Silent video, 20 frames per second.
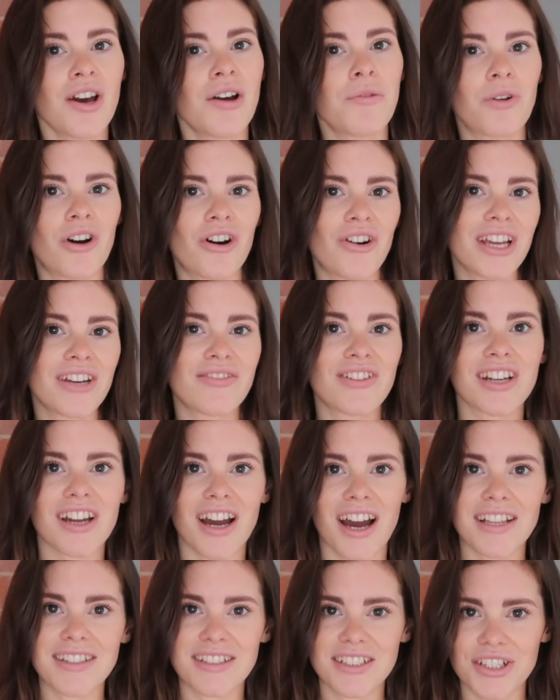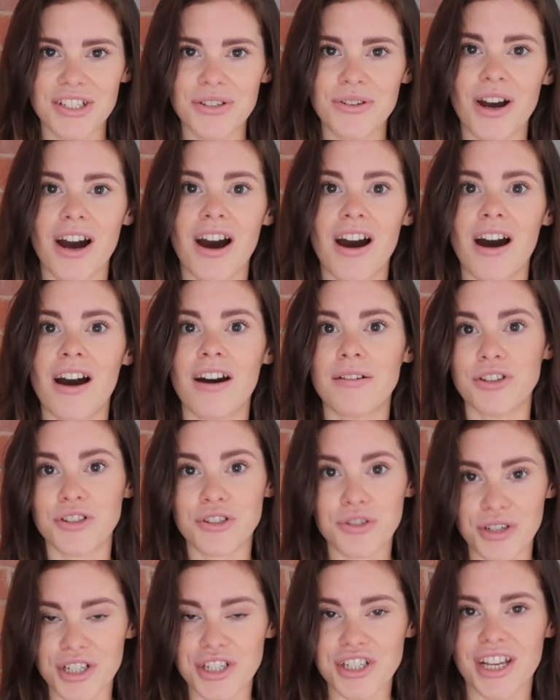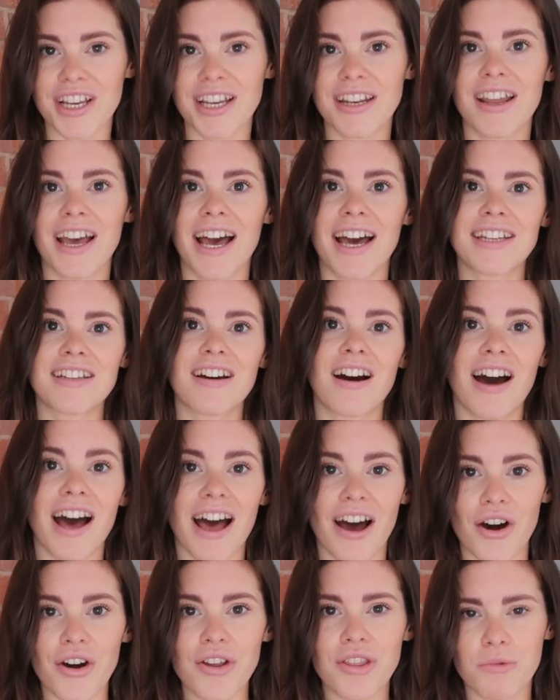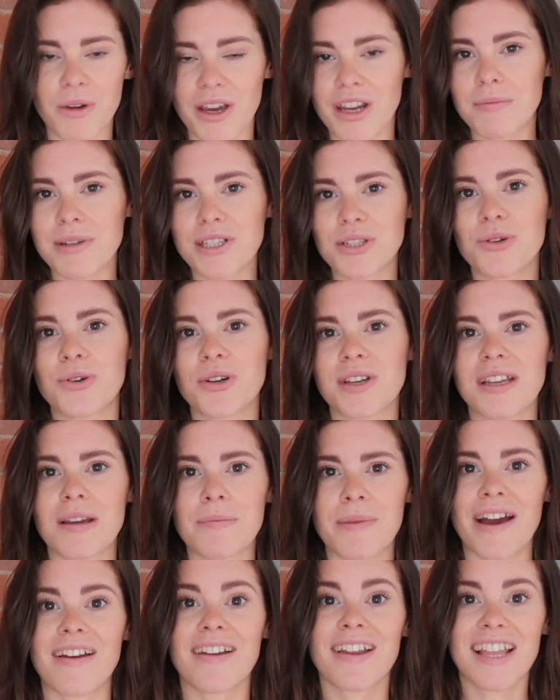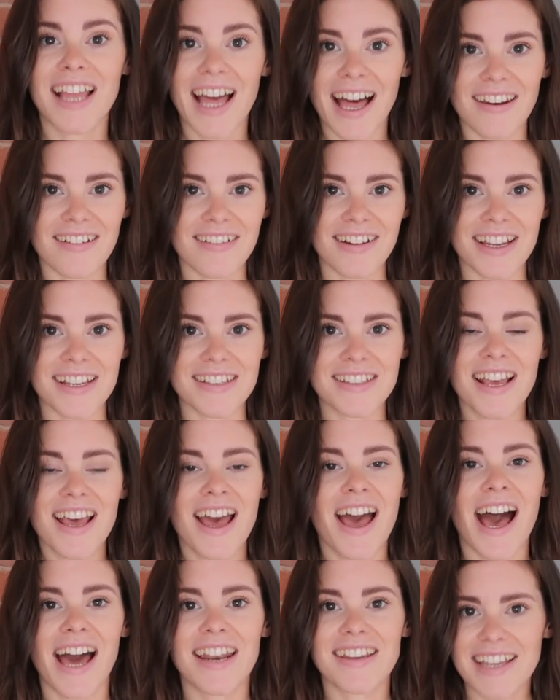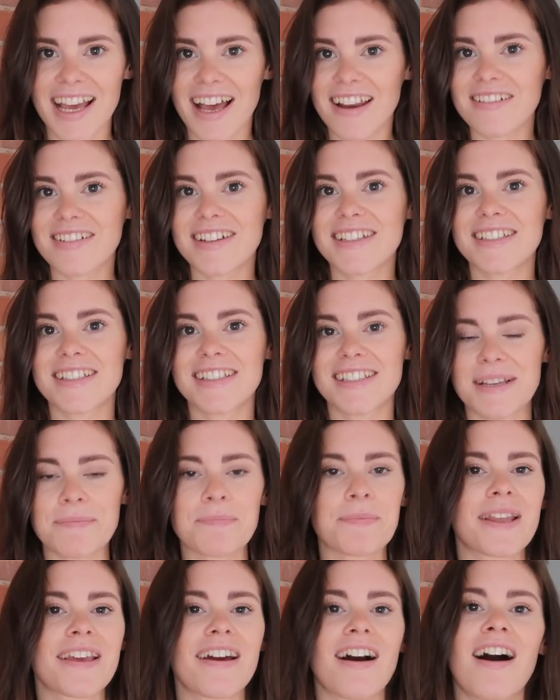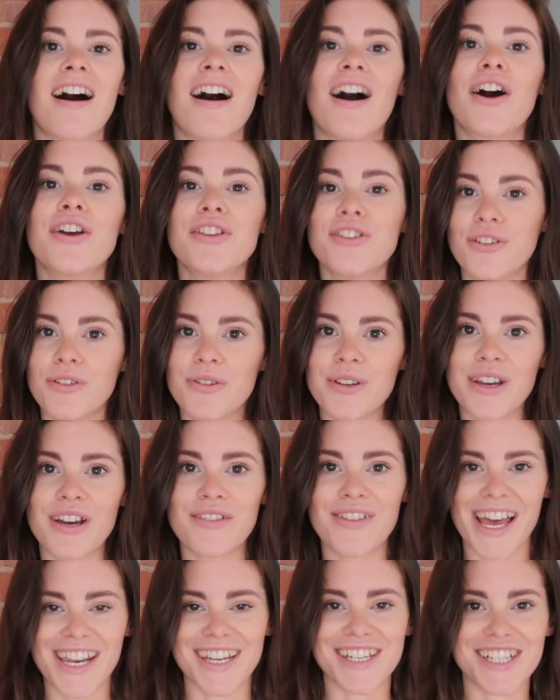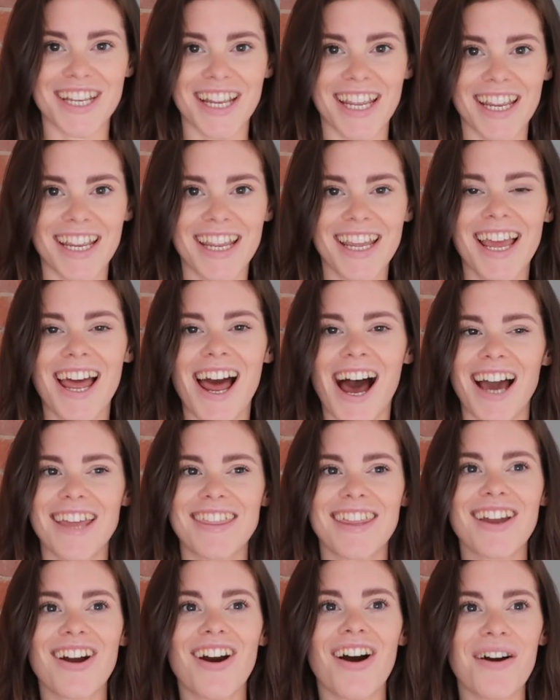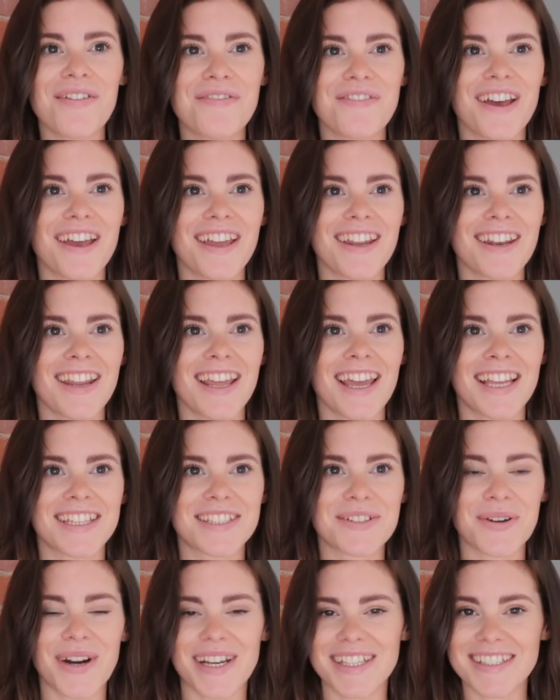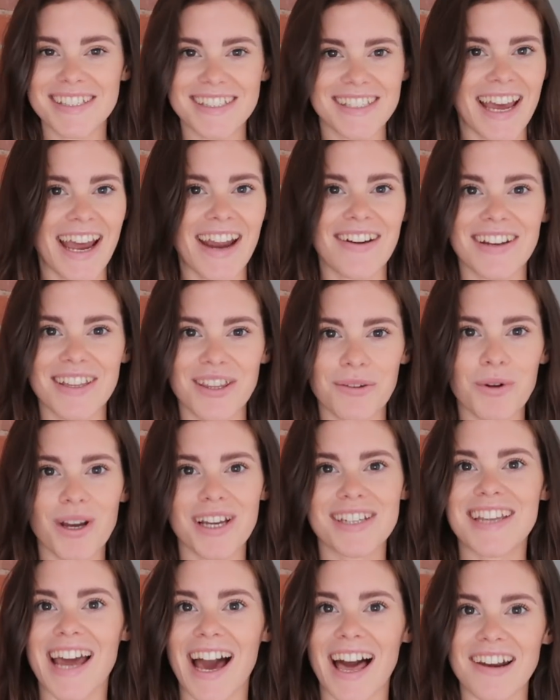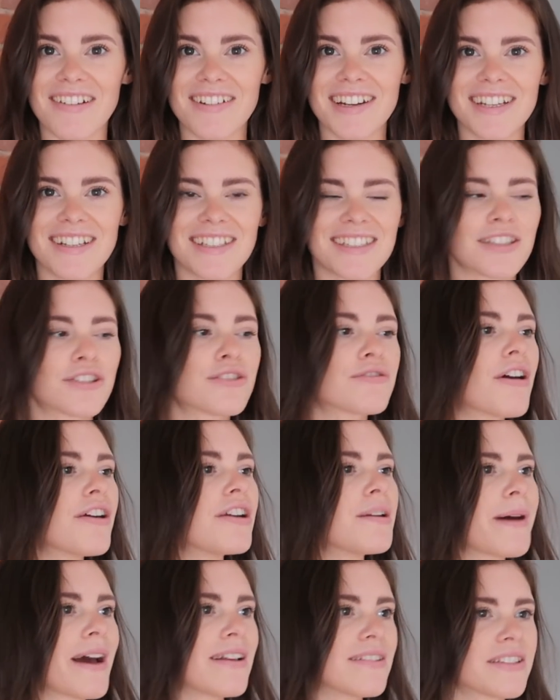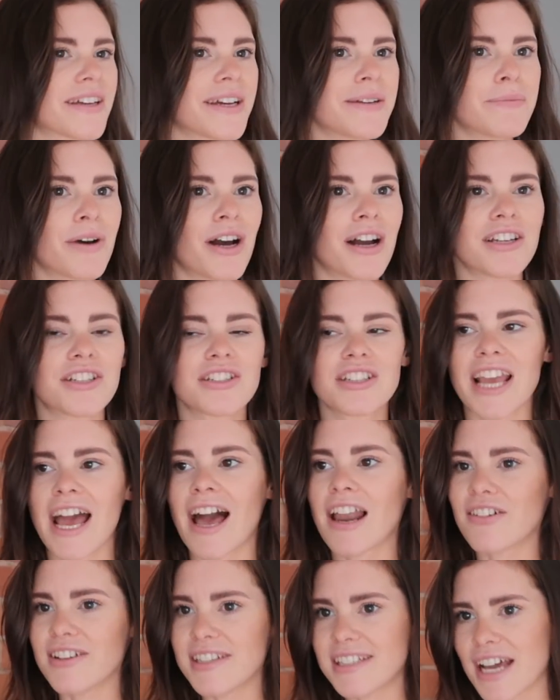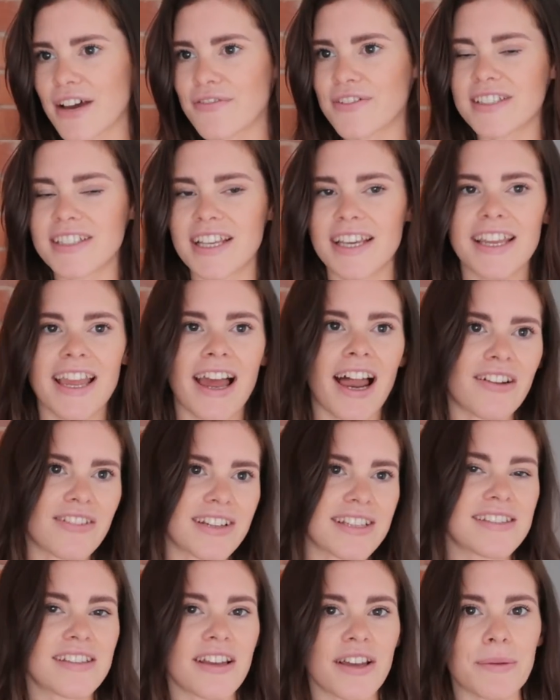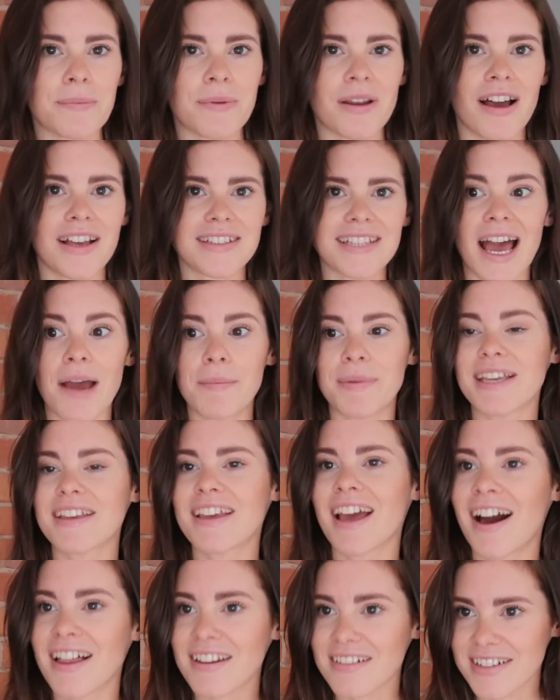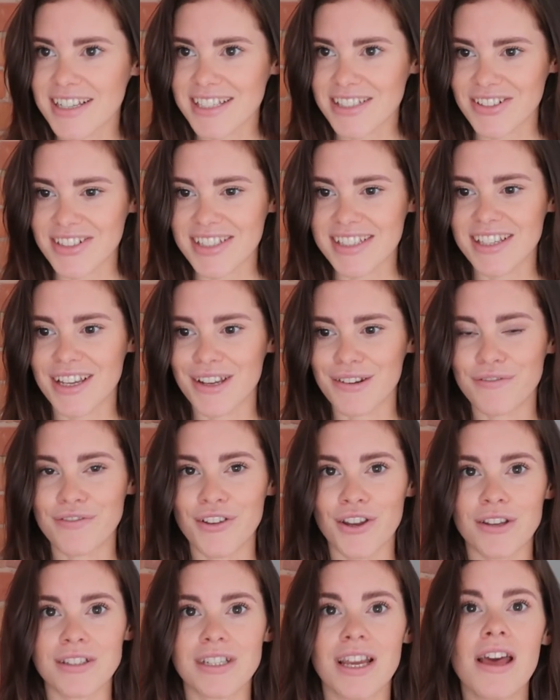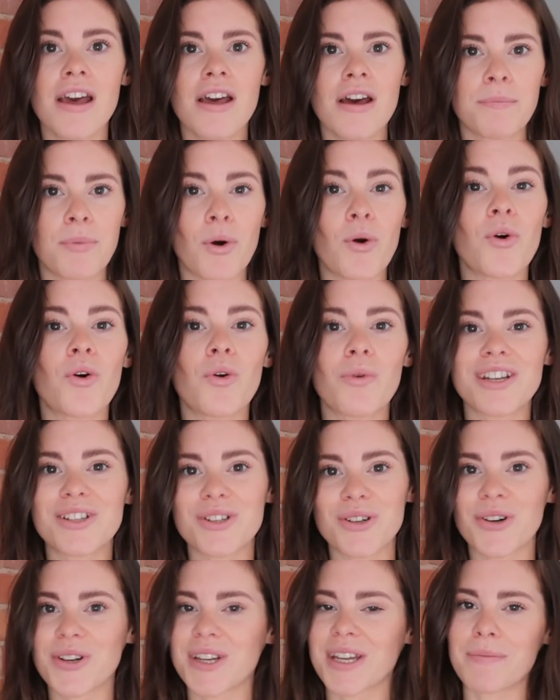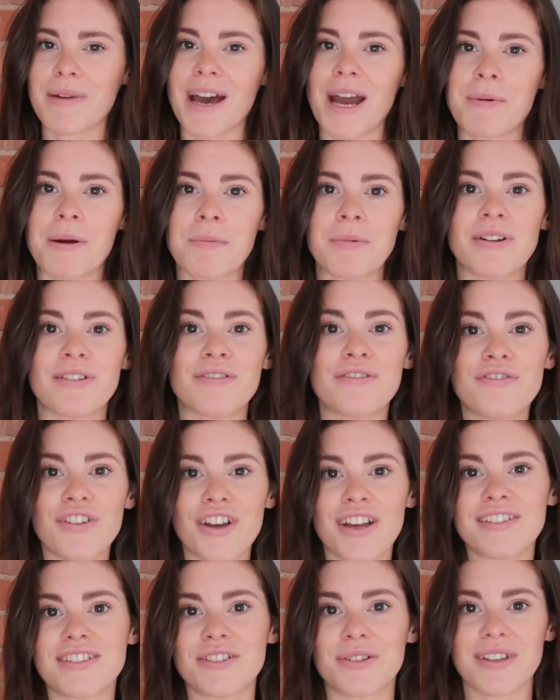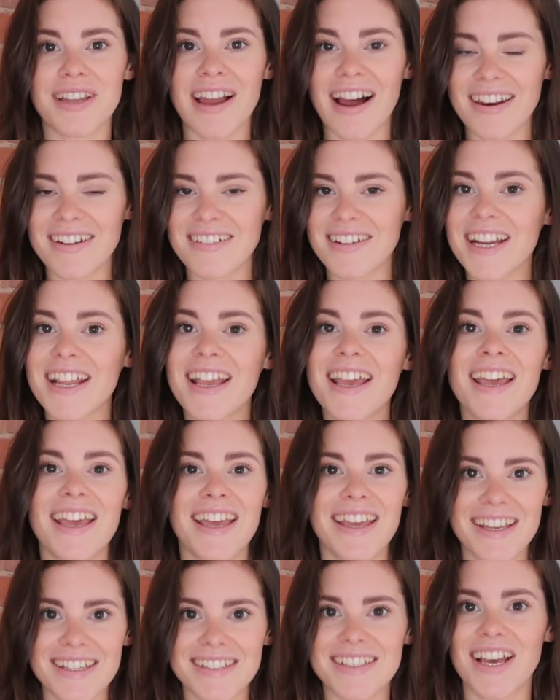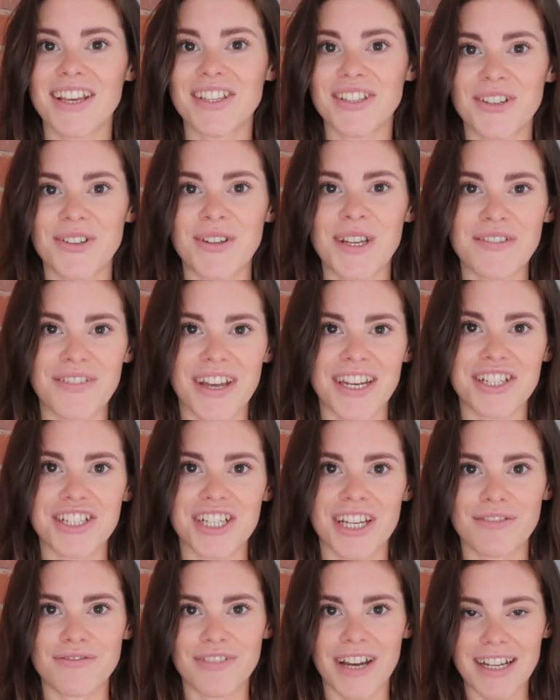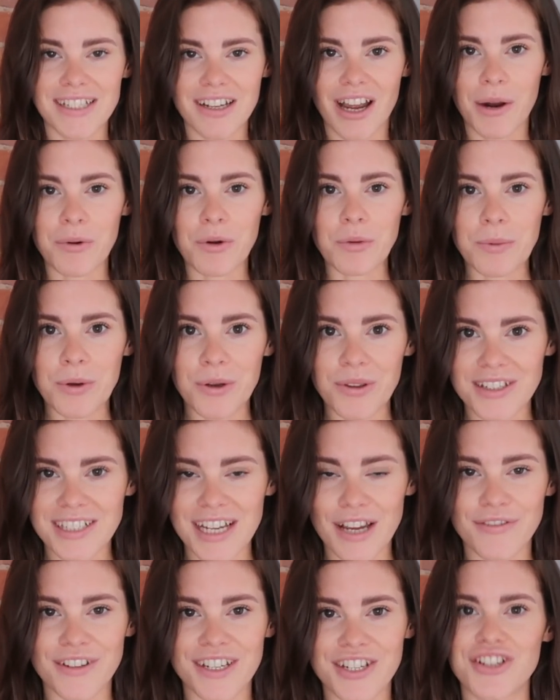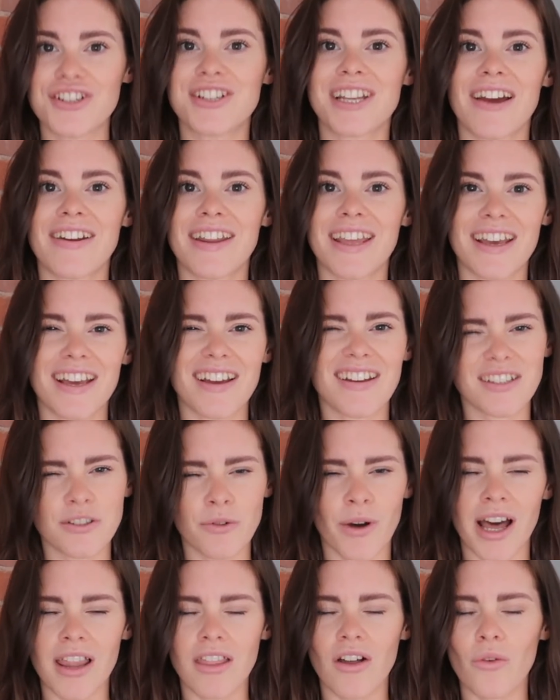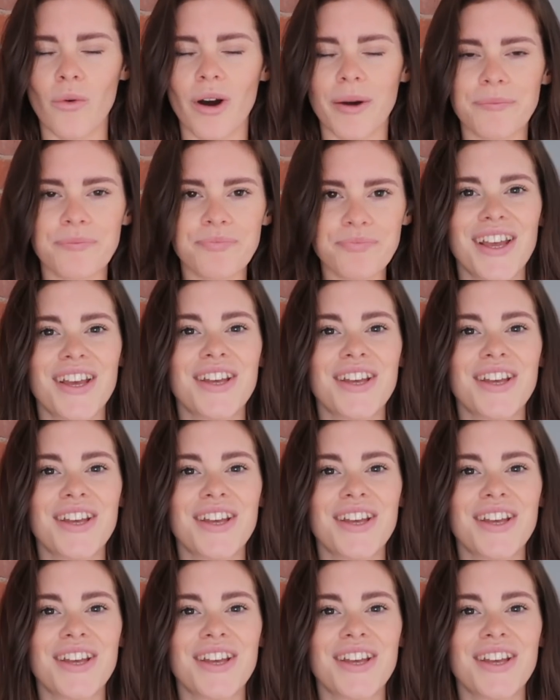Well, in regards to our nutrition and our health, we're going to be talking about calories, and calories simply are a unit of energy. I think often it's quite scary, the word calorie, because it's thrown about so much: calorie deficit, calorie surplus, how many calories are in certain food. But all we're talking about when we refer to a calorie is a unit of energy. In fact, I will put the definition down here, it's quite a long one.